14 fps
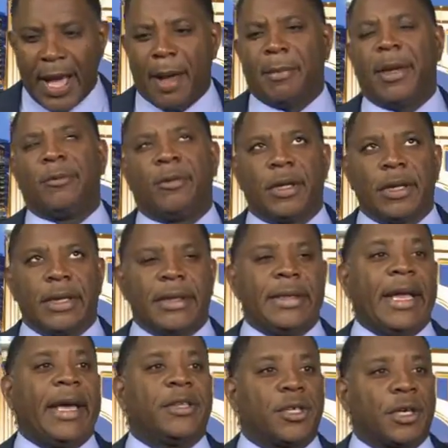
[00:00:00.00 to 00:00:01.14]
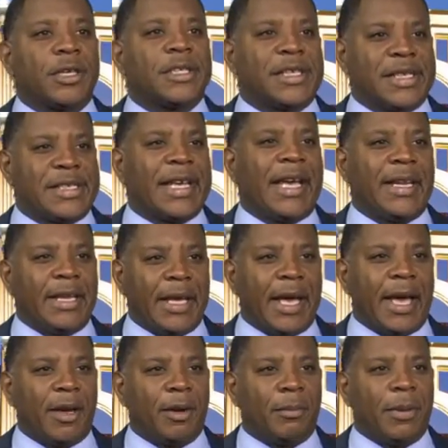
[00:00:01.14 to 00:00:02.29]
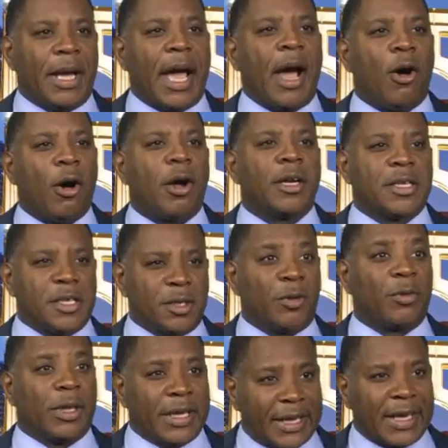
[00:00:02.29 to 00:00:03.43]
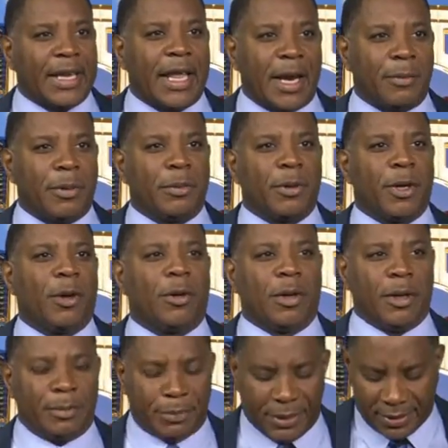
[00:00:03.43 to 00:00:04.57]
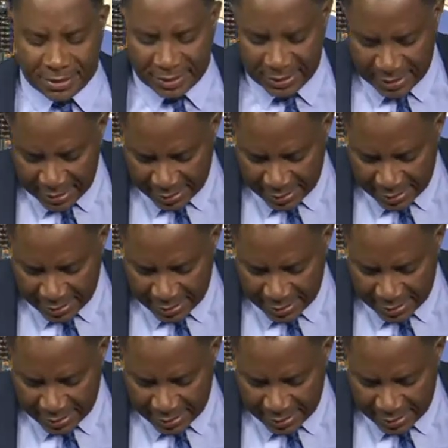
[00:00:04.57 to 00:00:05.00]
I mean, really, Ned took us to San Diego. I mean, how hard is it to really get a lot of people to go to the beach?